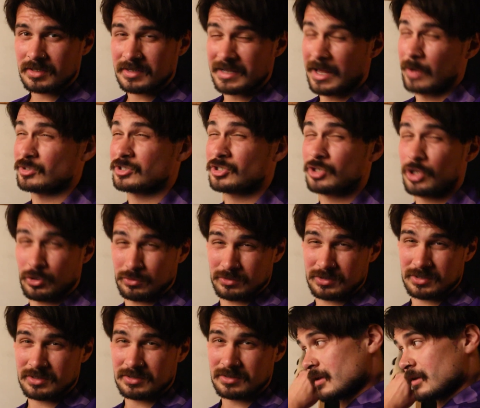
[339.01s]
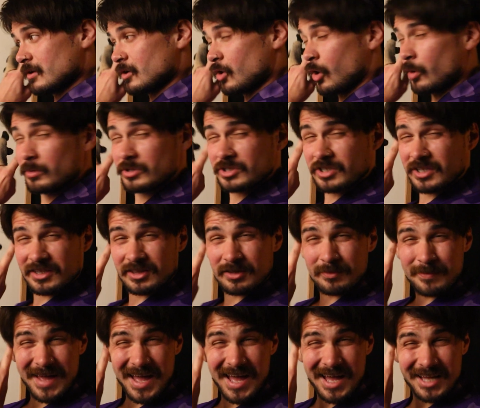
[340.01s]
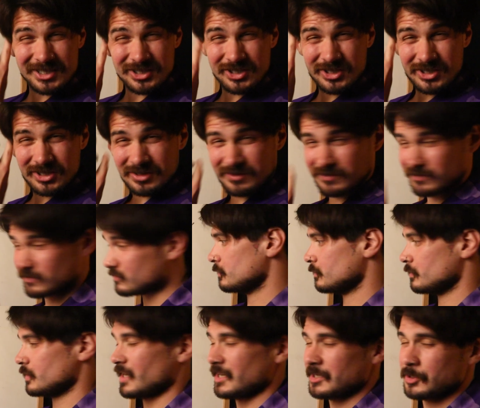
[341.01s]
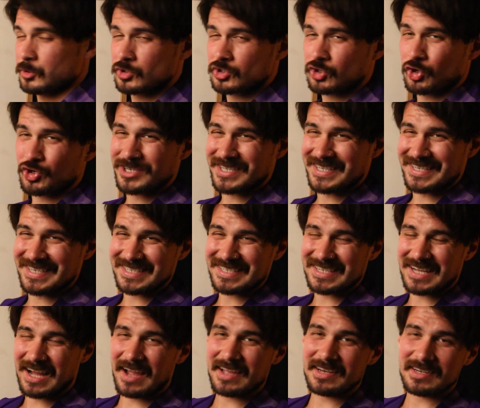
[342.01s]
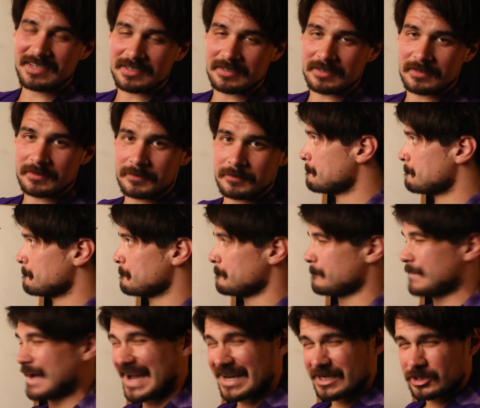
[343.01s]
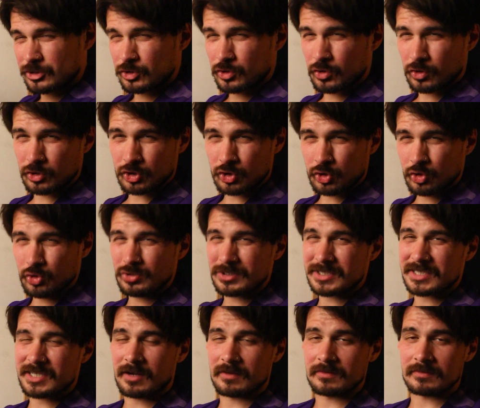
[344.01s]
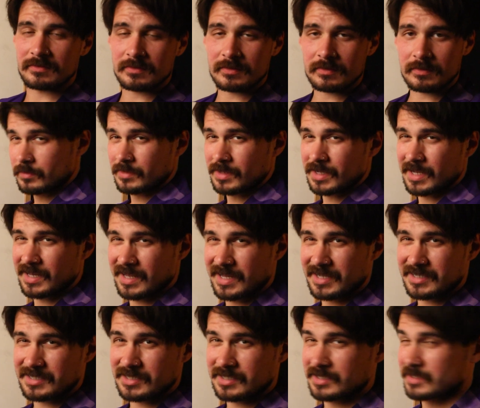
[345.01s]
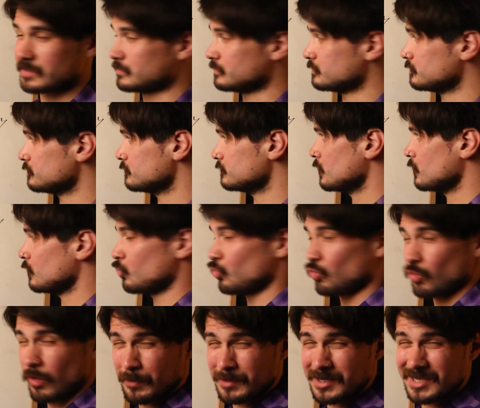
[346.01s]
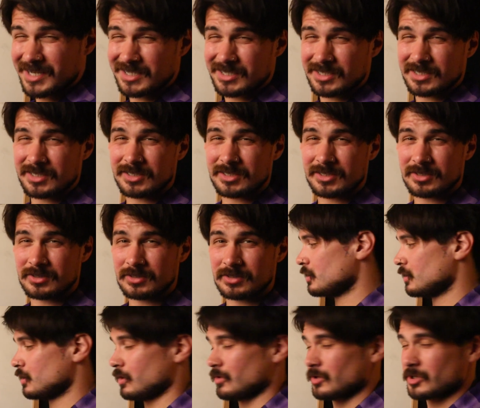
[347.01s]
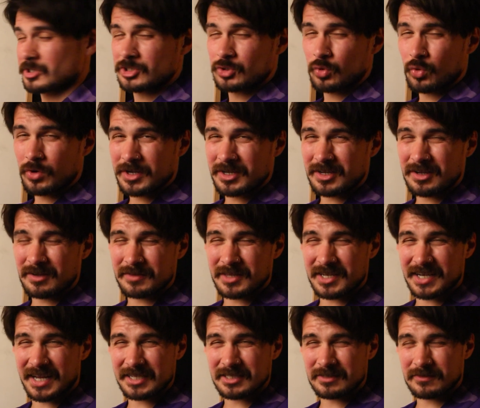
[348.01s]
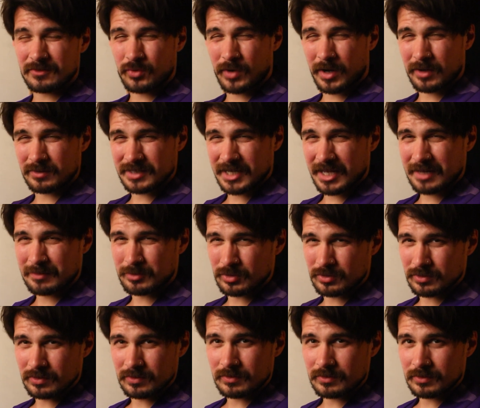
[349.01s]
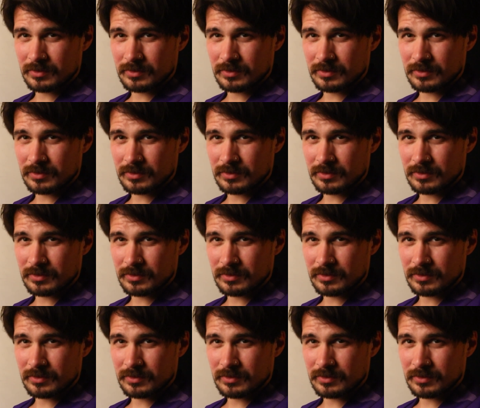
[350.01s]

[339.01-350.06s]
That was close. Almost lit the match. And you start getting guided back to your true self. I like to reminisce on the story of the Knights of the Round Table,